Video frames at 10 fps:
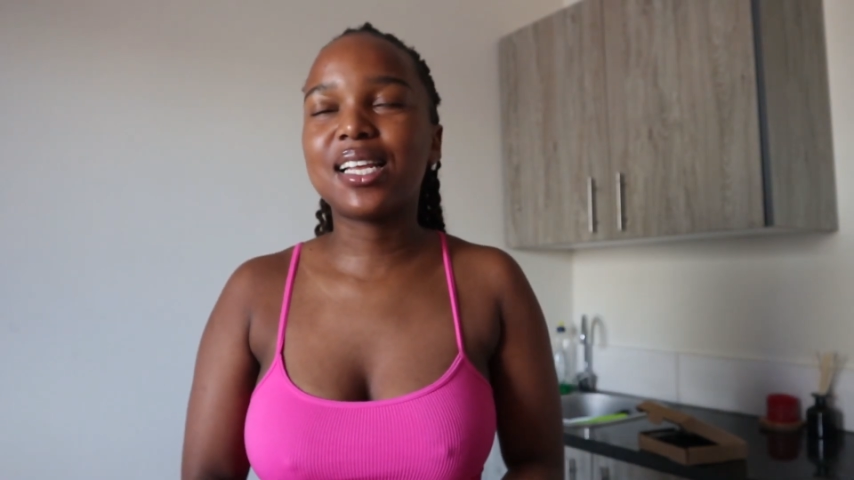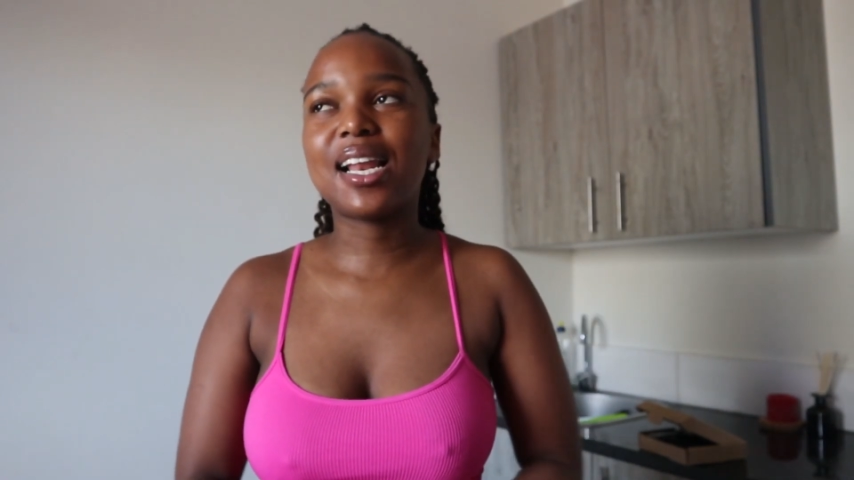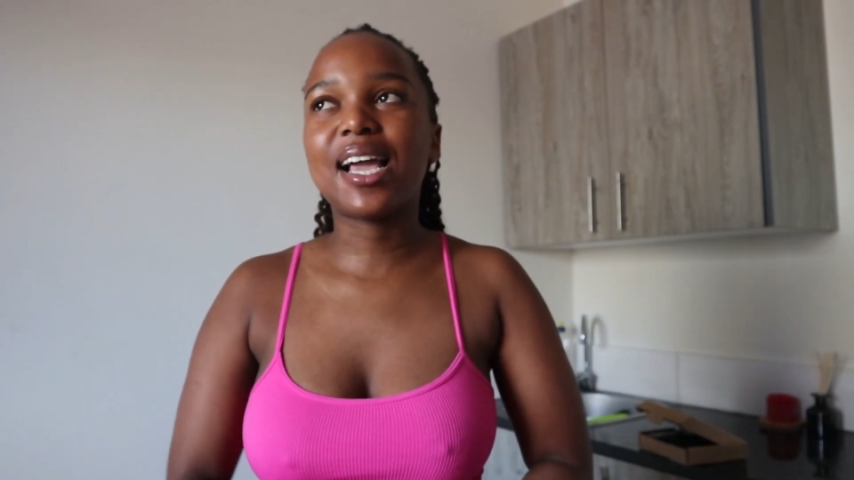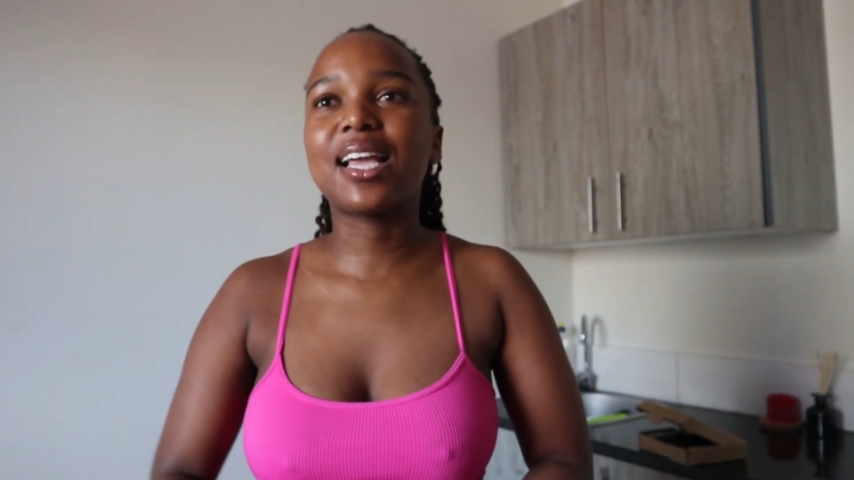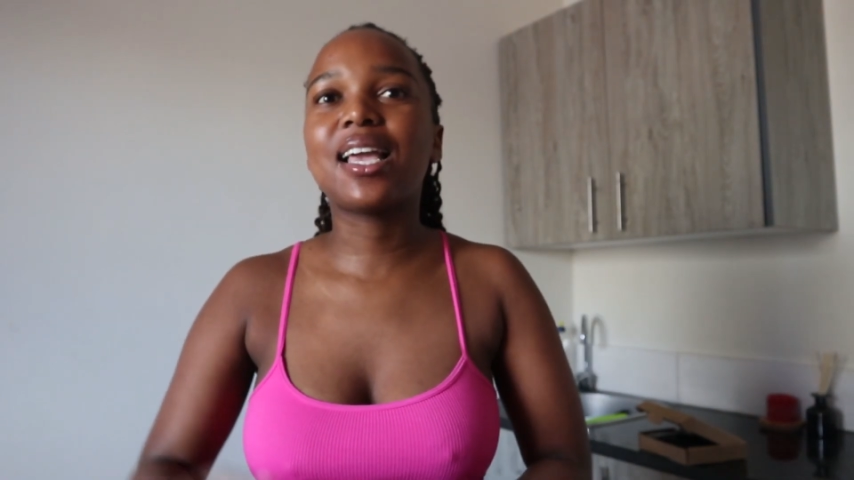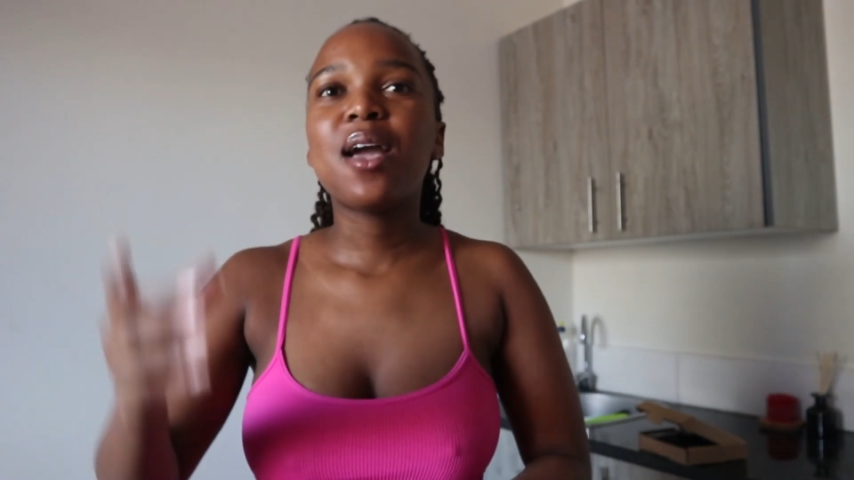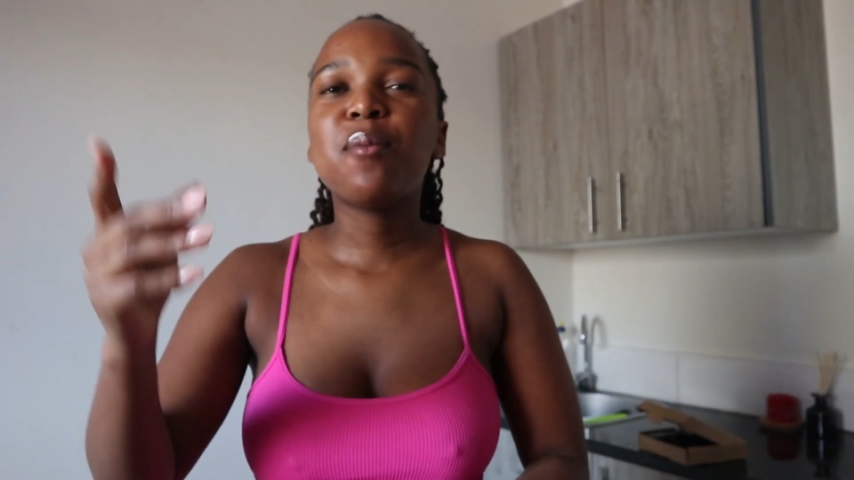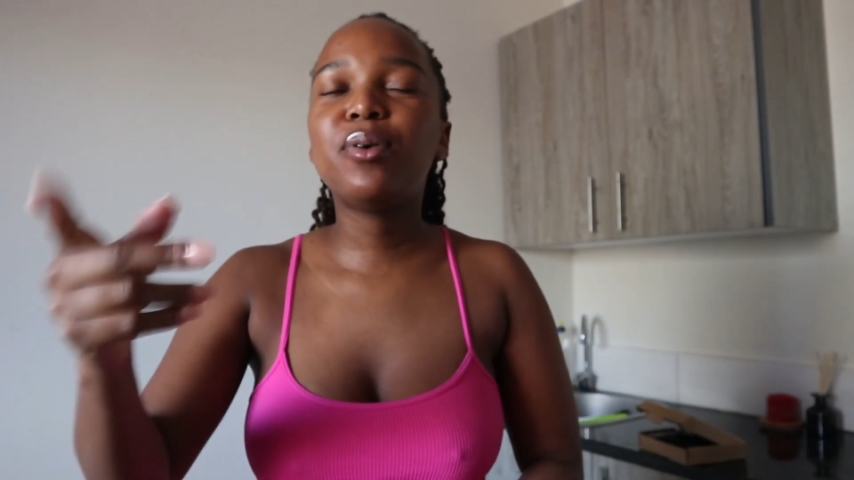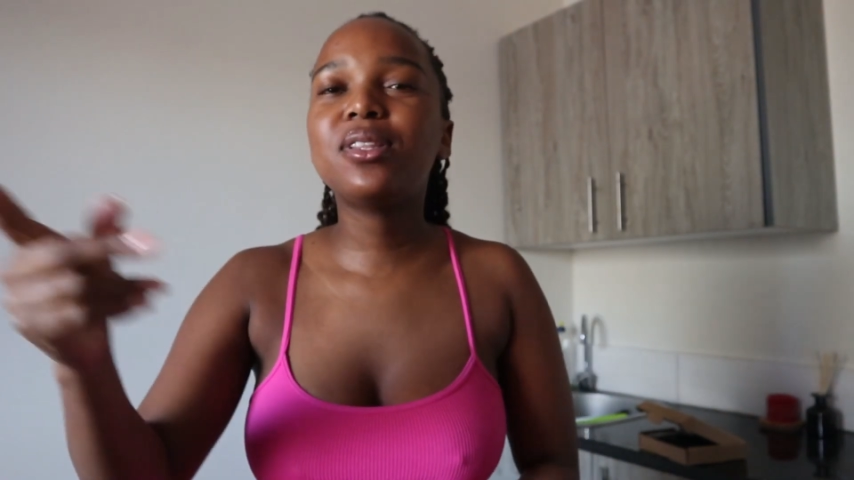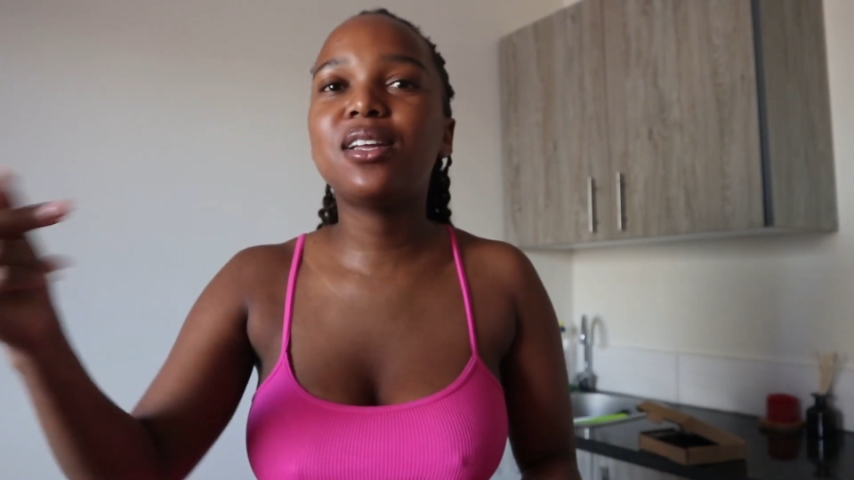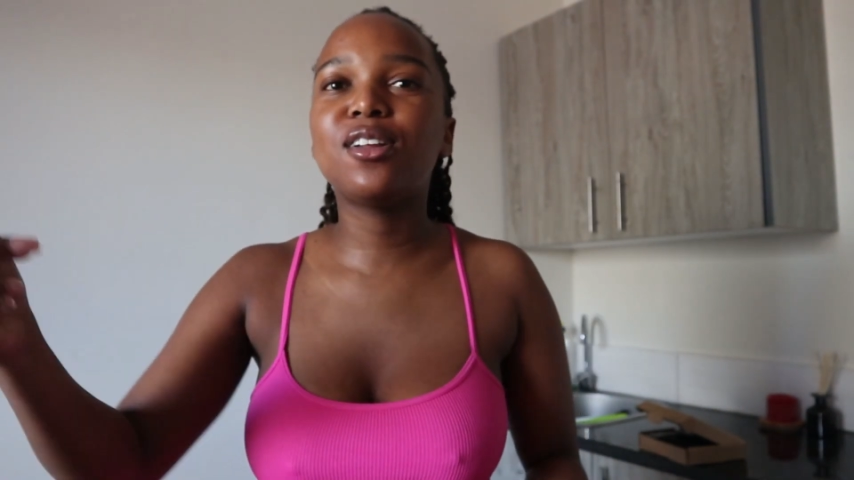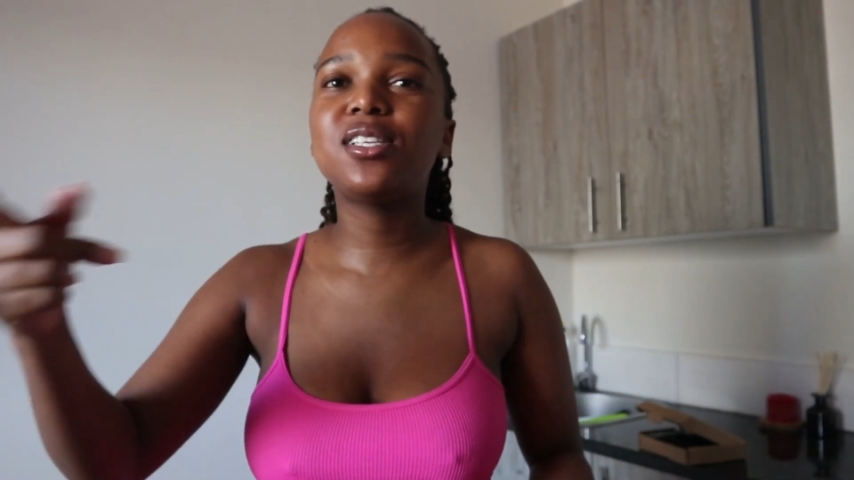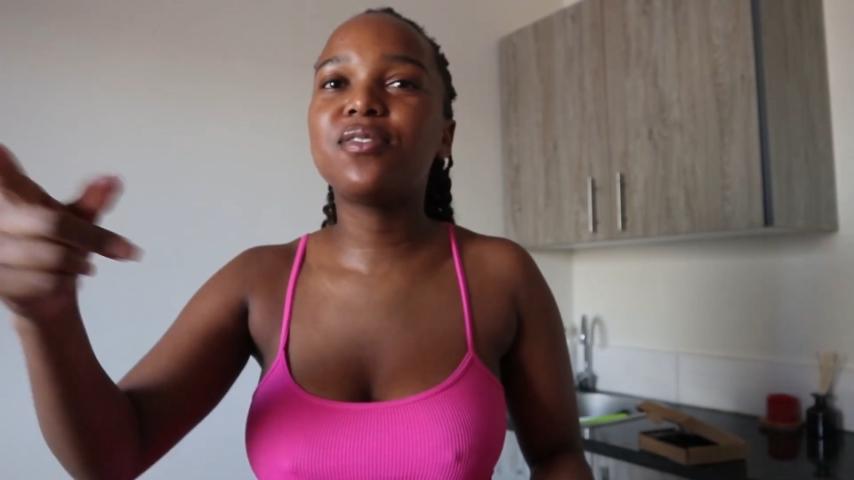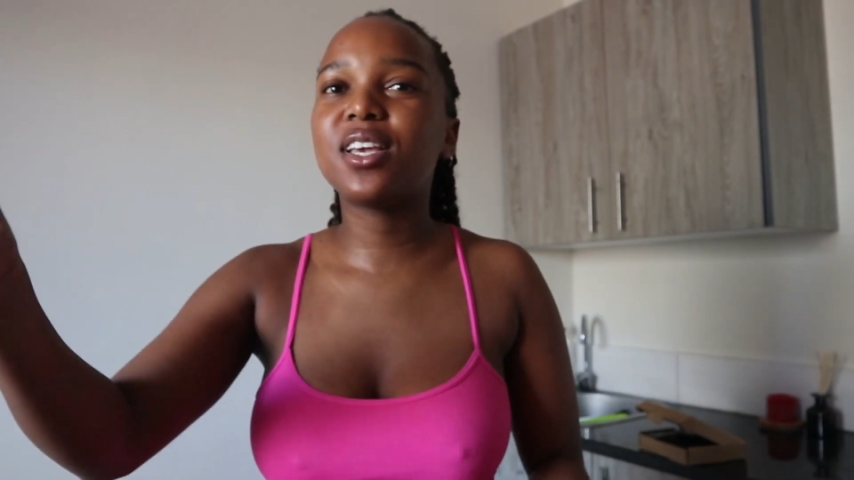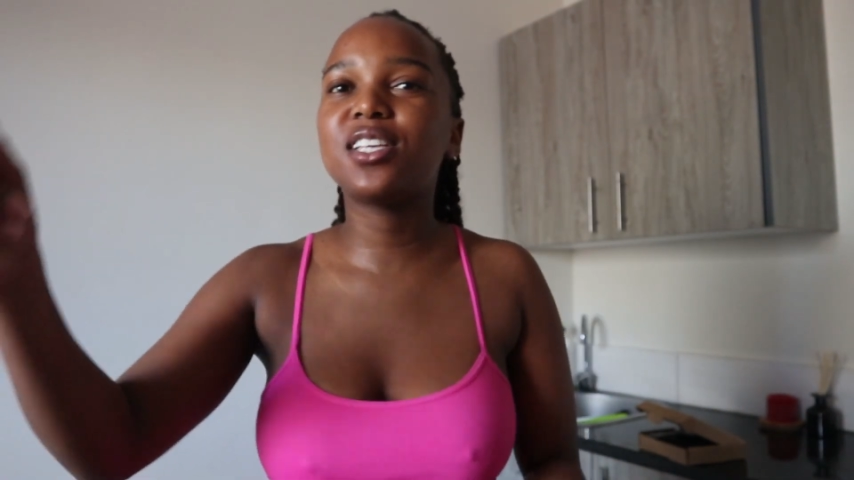and like put the
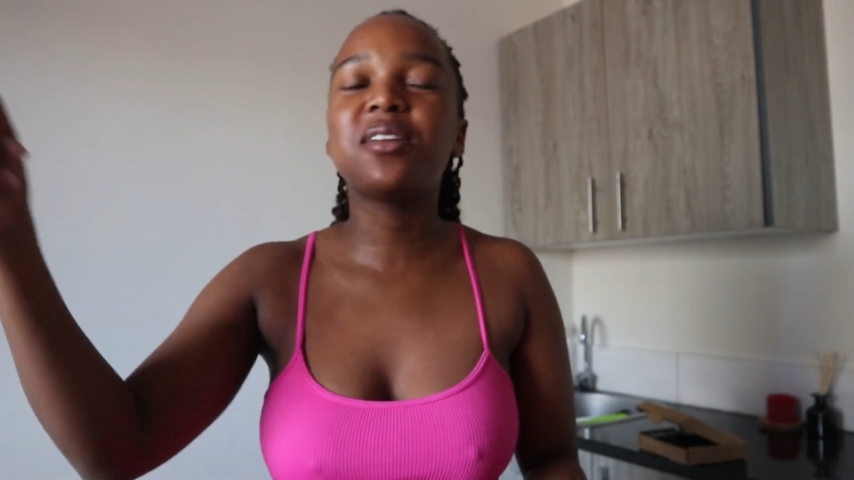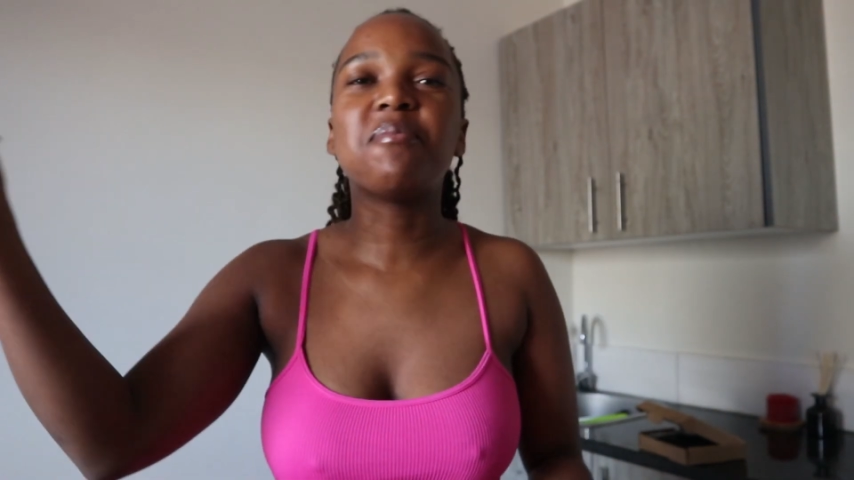notification